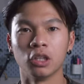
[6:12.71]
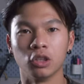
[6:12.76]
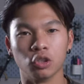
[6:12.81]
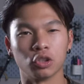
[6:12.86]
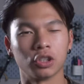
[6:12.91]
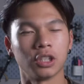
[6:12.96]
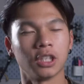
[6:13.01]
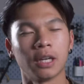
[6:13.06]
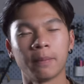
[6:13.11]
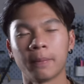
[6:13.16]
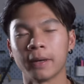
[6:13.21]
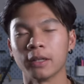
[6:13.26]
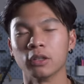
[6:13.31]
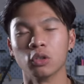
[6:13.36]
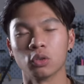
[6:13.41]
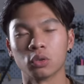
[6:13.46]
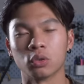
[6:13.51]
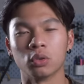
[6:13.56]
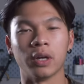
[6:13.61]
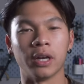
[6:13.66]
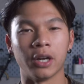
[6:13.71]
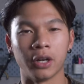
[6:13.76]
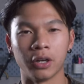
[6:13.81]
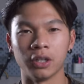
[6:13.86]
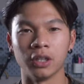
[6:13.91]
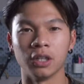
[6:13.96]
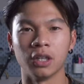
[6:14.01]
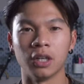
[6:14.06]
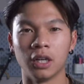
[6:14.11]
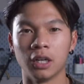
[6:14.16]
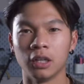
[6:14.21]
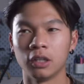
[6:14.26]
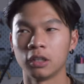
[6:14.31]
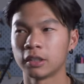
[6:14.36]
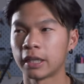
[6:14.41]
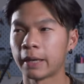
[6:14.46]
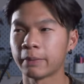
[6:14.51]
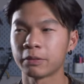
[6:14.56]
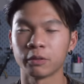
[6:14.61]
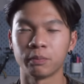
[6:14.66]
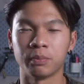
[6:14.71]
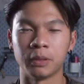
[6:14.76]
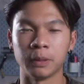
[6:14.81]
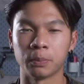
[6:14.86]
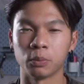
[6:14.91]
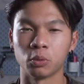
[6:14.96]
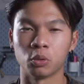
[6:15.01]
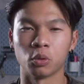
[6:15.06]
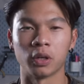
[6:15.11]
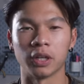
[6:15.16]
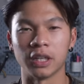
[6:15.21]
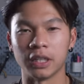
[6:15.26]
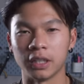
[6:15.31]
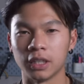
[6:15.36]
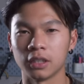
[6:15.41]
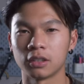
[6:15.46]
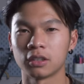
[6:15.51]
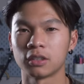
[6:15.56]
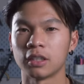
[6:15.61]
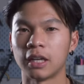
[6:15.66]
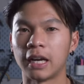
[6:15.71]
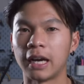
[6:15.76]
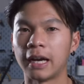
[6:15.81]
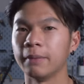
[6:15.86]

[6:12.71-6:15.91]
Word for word: looking at my local area, types of people who are in it.